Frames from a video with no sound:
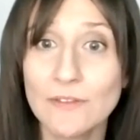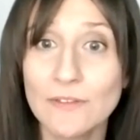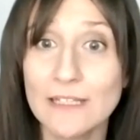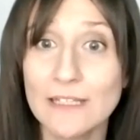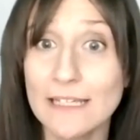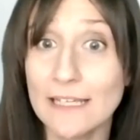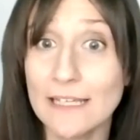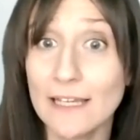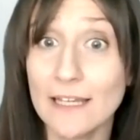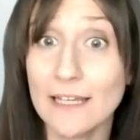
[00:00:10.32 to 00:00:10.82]

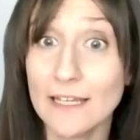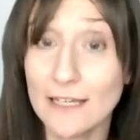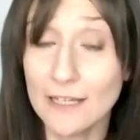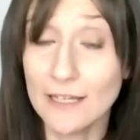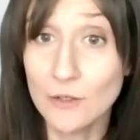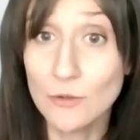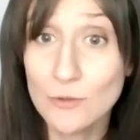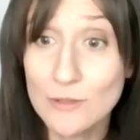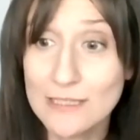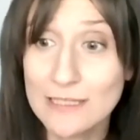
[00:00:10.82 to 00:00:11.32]
the
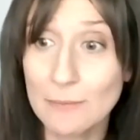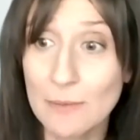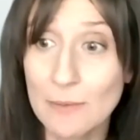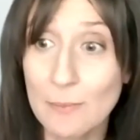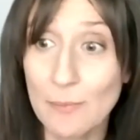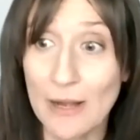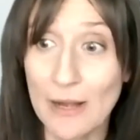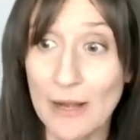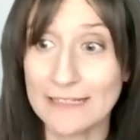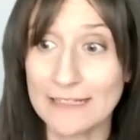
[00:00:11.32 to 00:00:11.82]
Good
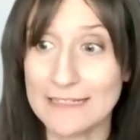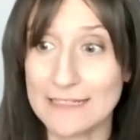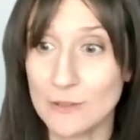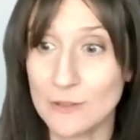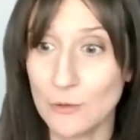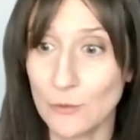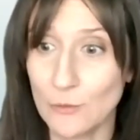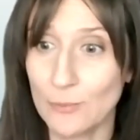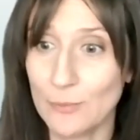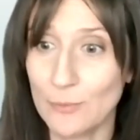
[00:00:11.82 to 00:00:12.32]
CME practice
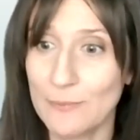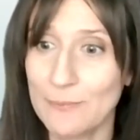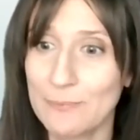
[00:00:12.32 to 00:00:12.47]
group.